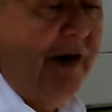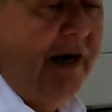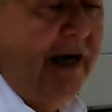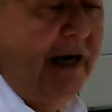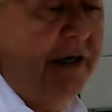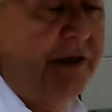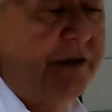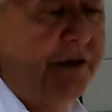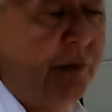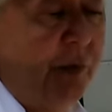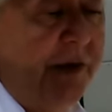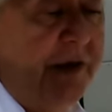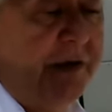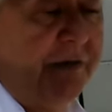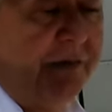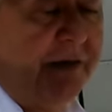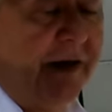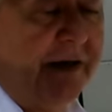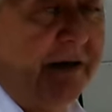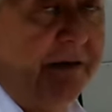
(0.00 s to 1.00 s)
as we
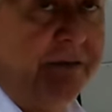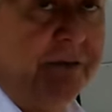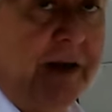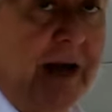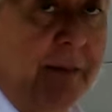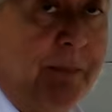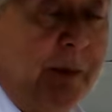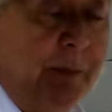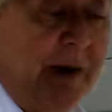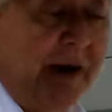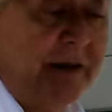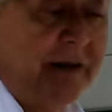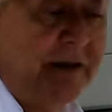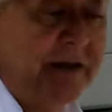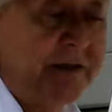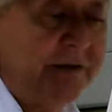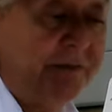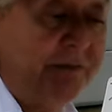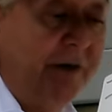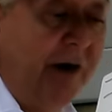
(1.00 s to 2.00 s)
deflect the flap about
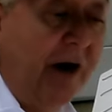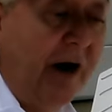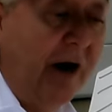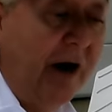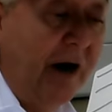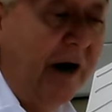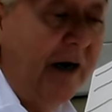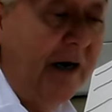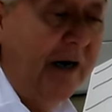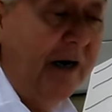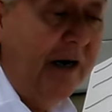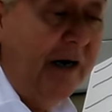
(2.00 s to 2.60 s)
this far,